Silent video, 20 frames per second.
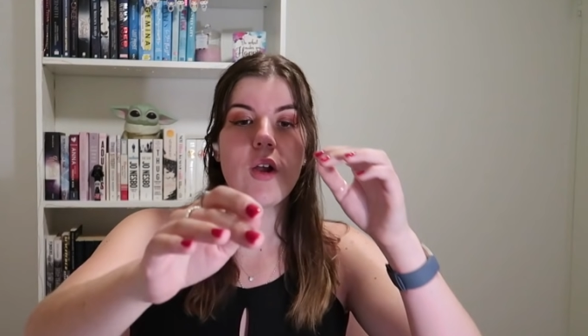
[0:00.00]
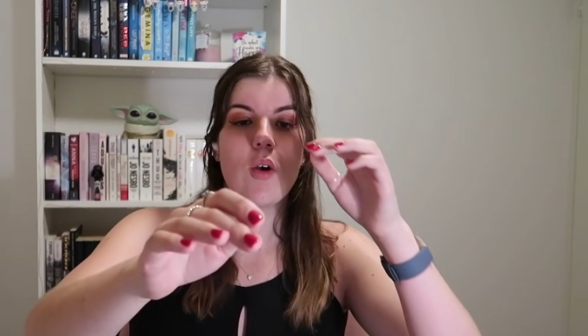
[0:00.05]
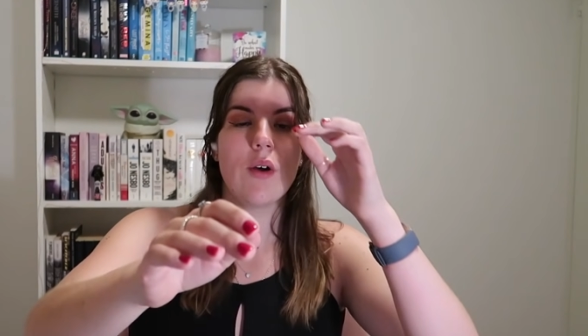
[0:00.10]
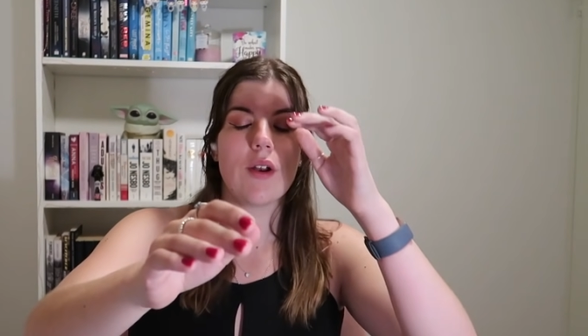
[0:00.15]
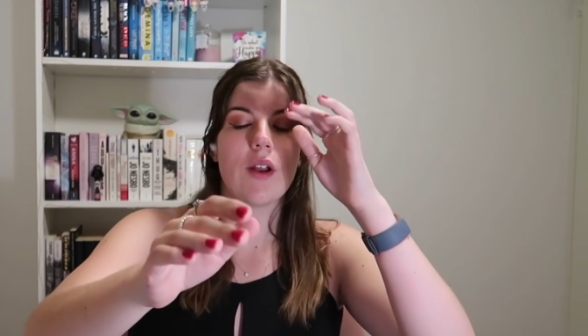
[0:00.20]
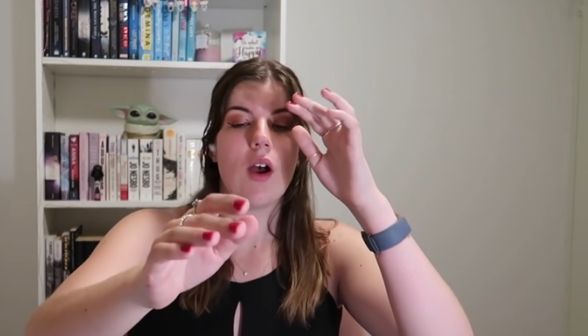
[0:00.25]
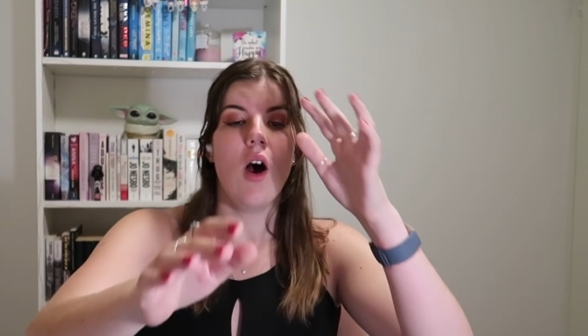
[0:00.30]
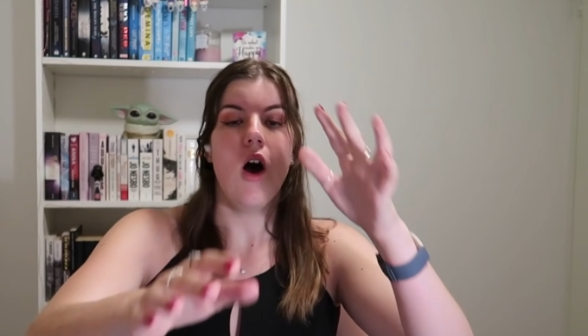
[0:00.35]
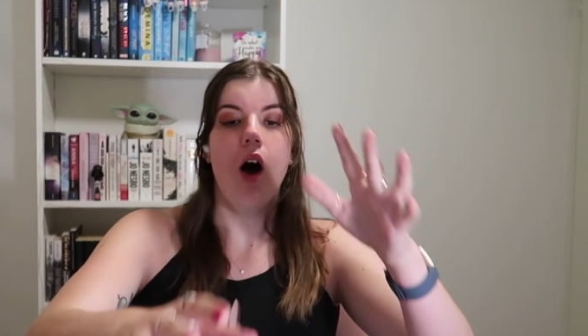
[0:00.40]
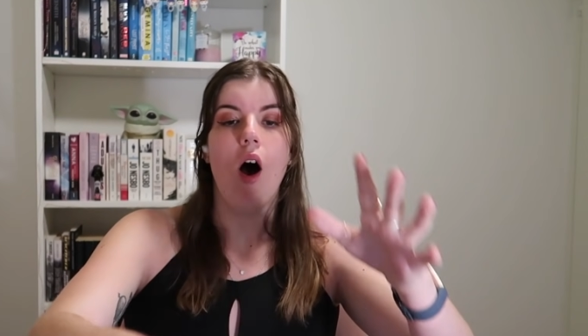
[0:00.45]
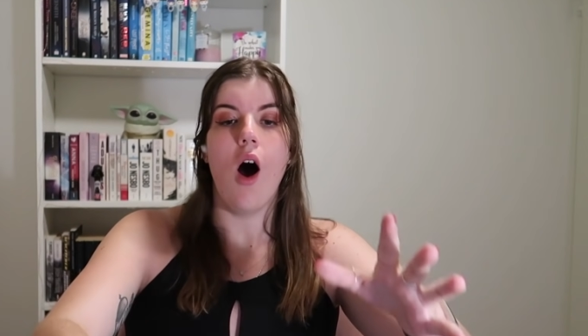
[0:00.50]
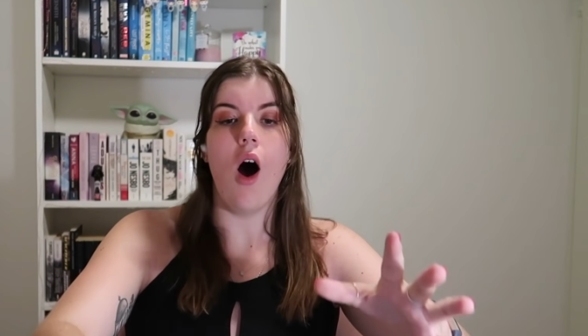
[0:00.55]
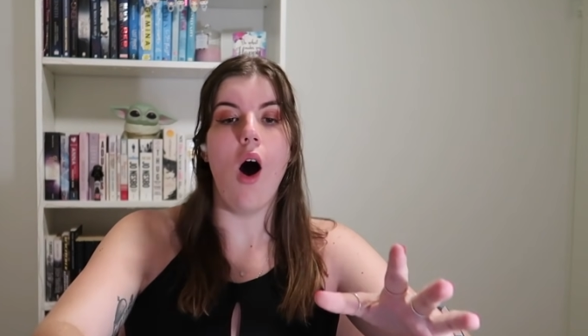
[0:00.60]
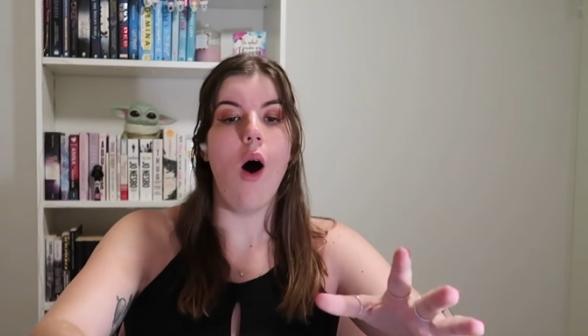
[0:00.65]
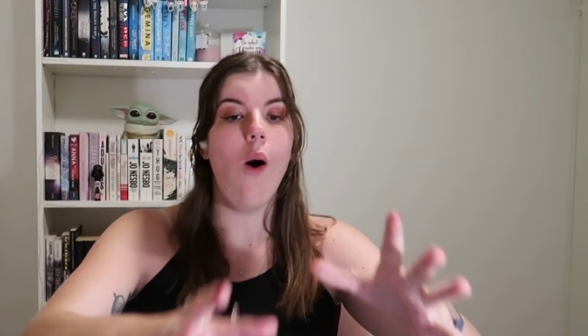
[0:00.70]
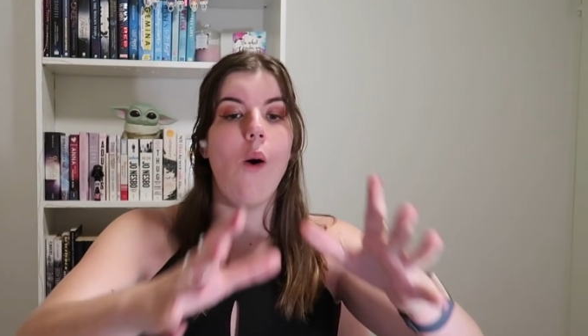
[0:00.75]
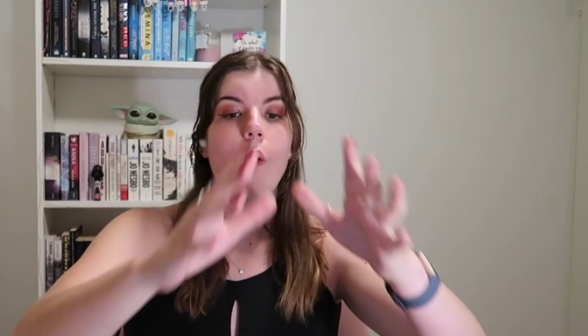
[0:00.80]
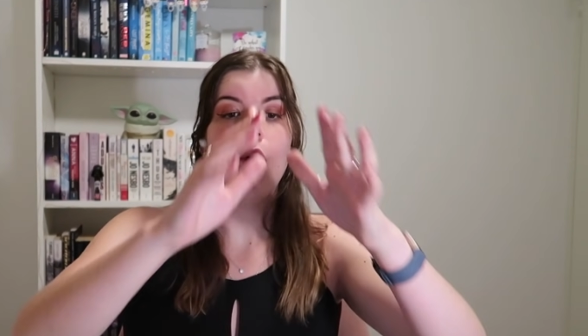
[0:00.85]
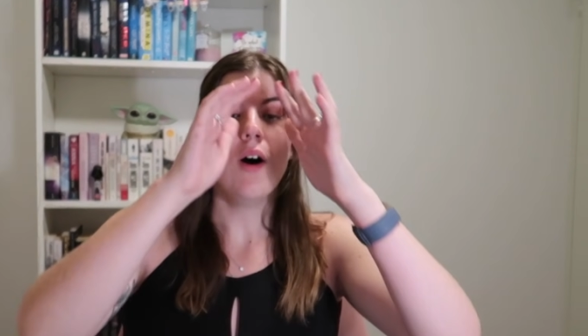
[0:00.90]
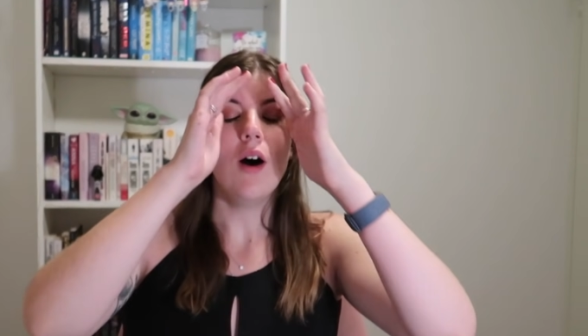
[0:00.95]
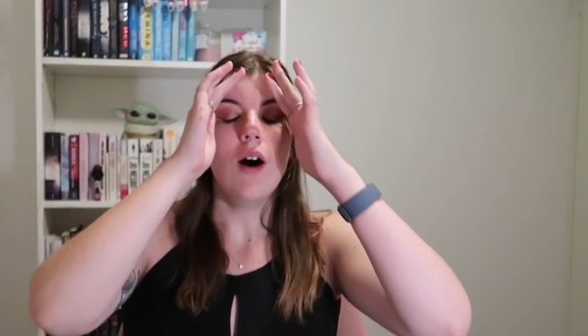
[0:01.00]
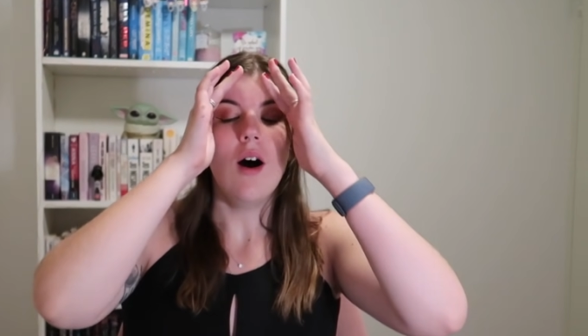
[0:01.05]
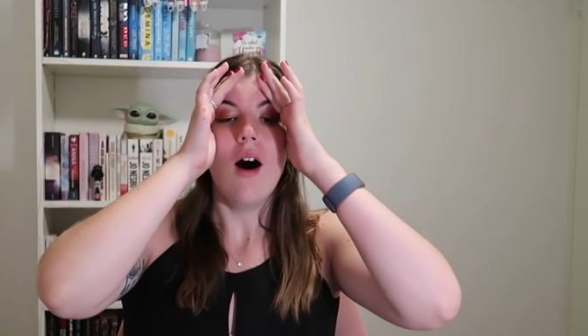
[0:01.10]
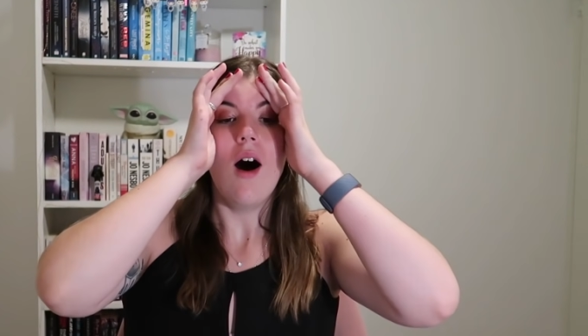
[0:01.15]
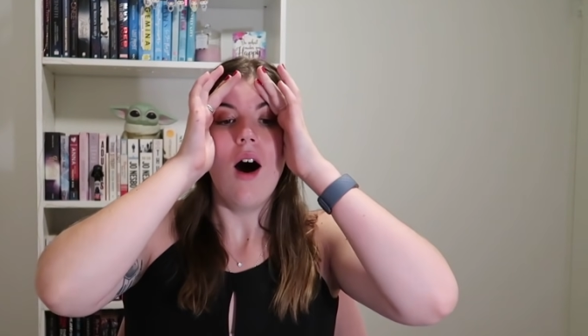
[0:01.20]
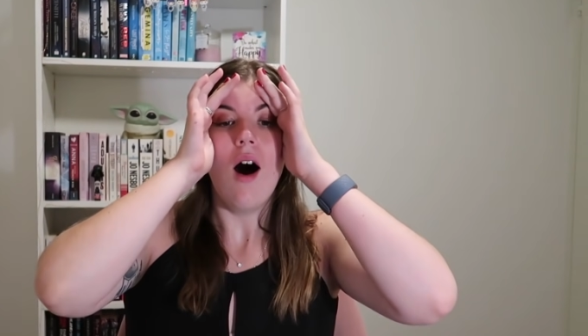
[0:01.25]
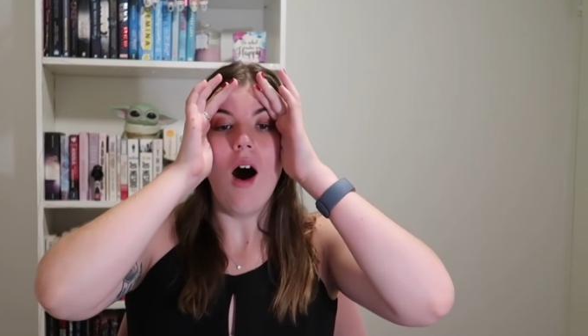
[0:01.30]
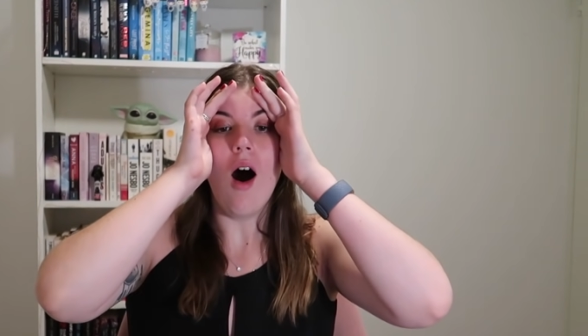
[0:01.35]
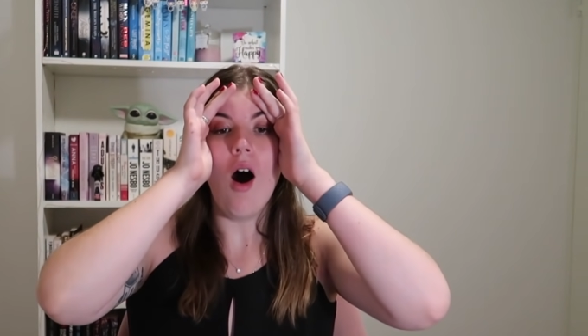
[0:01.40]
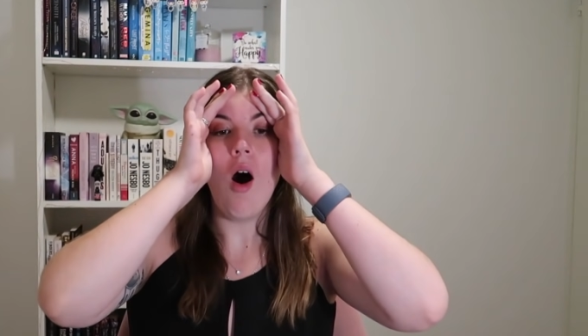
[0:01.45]
god. Oh,
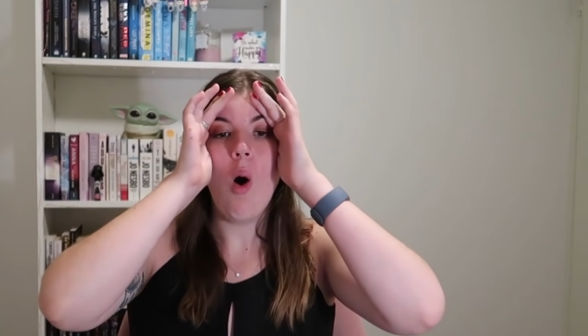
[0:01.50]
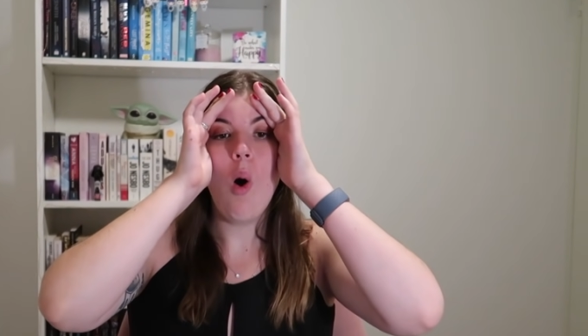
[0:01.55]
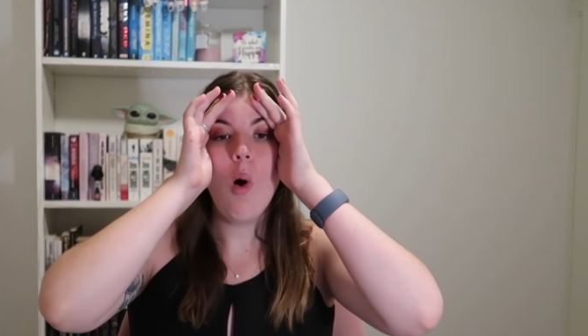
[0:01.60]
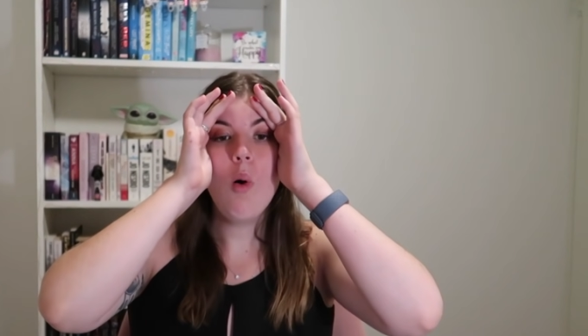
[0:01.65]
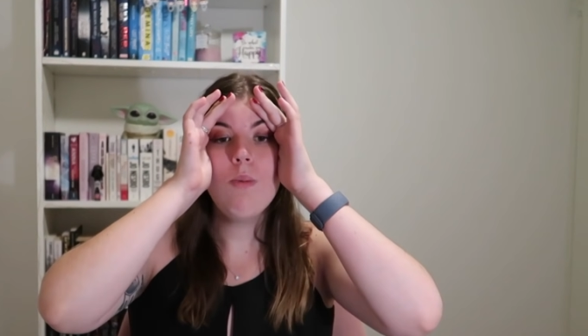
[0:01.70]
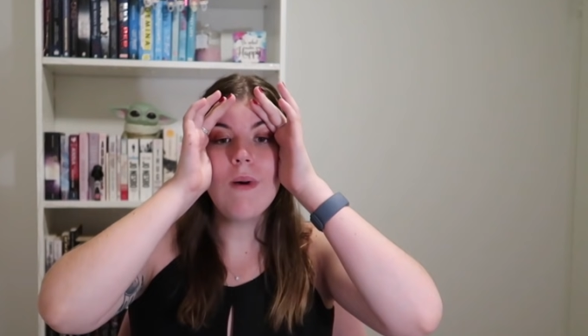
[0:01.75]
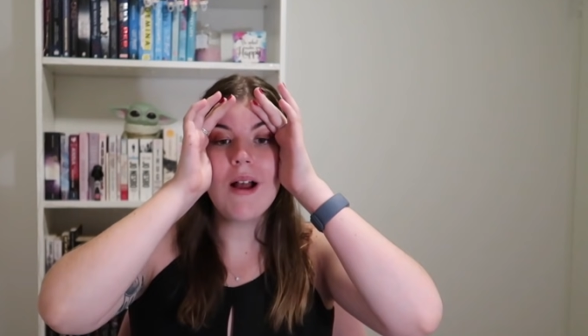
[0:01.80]
oh